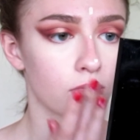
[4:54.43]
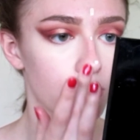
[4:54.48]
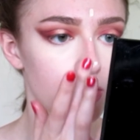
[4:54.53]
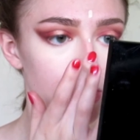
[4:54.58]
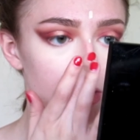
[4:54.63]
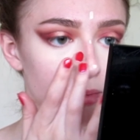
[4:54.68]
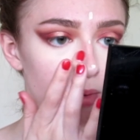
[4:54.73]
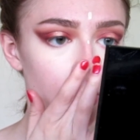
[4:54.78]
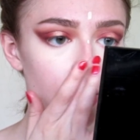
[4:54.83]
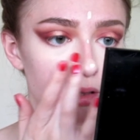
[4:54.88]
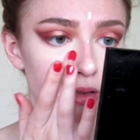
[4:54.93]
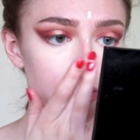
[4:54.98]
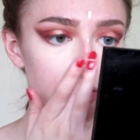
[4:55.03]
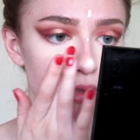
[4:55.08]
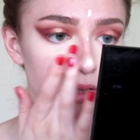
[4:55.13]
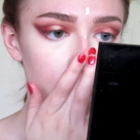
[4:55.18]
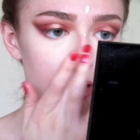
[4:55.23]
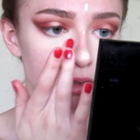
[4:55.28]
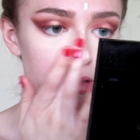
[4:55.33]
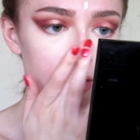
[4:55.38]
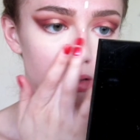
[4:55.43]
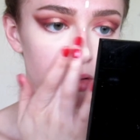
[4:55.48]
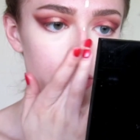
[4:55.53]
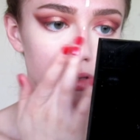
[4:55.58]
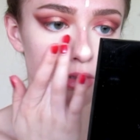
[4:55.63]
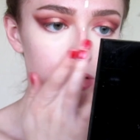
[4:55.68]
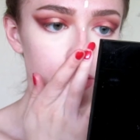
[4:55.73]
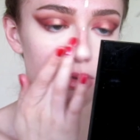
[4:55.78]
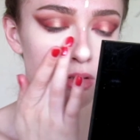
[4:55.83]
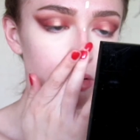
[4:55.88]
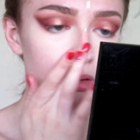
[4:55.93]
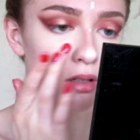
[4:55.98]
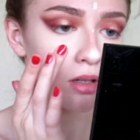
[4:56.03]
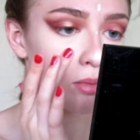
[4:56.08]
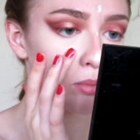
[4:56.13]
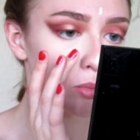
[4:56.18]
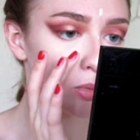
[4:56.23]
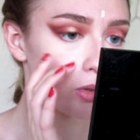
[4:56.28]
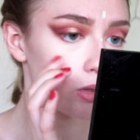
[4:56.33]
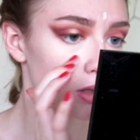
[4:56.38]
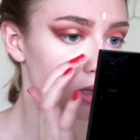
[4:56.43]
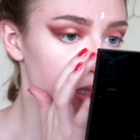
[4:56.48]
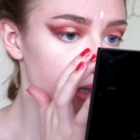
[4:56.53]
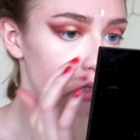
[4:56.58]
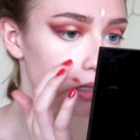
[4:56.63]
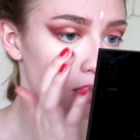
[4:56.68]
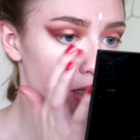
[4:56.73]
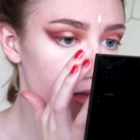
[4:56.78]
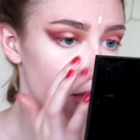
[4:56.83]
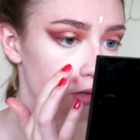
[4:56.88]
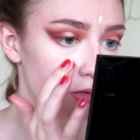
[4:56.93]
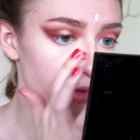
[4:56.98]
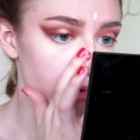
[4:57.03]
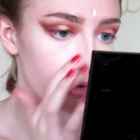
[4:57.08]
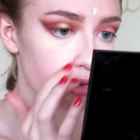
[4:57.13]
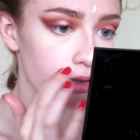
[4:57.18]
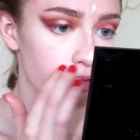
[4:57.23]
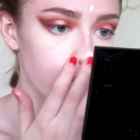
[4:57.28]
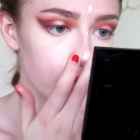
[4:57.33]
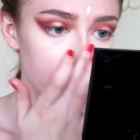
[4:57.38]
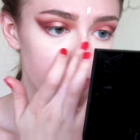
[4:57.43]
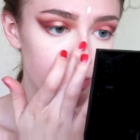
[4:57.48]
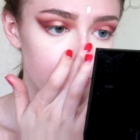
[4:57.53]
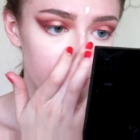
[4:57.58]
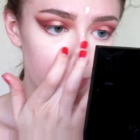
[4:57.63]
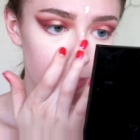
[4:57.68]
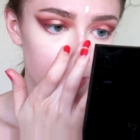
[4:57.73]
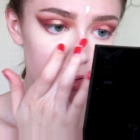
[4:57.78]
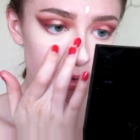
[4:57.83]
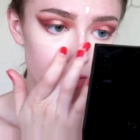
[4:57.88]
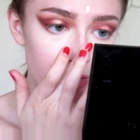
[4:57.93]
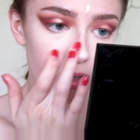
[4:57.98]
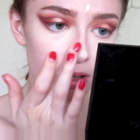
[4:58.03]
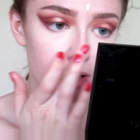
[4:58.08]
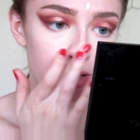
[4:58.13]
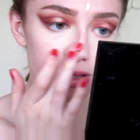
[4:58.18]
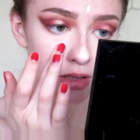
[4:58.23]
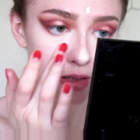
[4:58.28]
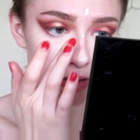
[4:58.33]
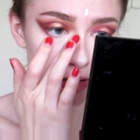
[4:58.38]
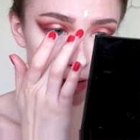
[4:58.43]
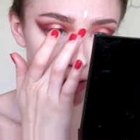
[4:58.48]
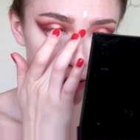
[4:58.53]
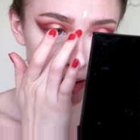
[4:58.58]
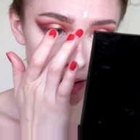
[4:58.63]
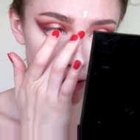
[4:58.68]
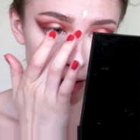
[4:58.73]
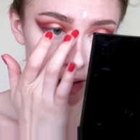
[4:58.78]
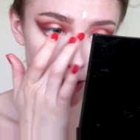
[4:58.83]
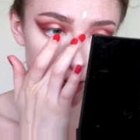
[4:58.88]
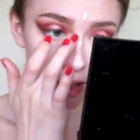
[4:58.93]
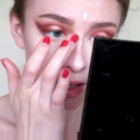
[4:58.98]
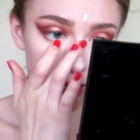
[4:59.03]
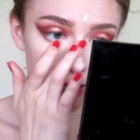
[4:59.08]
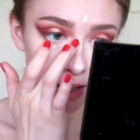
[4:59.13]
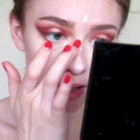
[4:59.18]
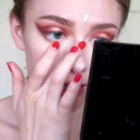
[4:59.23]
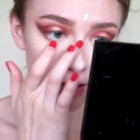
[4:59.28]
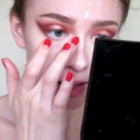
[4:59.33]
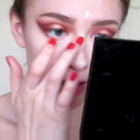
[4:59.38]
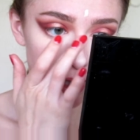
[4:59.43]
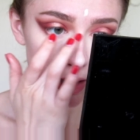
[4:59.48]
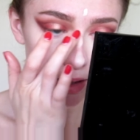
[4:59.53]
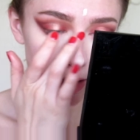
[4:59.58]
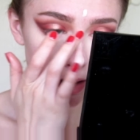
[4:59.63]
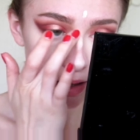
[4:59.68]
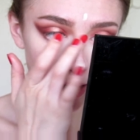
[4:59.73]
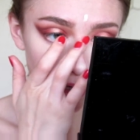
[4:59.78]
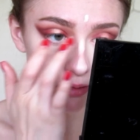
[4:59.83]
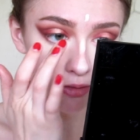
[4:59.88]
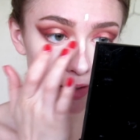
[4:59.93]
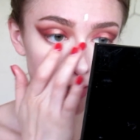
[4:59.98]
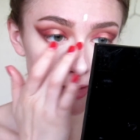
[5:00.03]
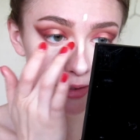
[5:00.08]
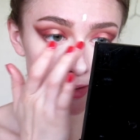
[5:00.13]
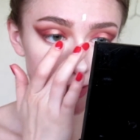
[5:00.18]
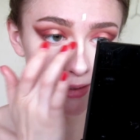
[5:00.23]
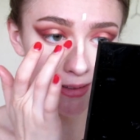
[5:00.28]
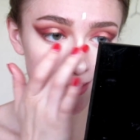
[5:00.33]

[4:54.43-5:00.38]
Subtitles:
Somehow I don't think that's going to completely cover those, so I'm going to try and just leave it.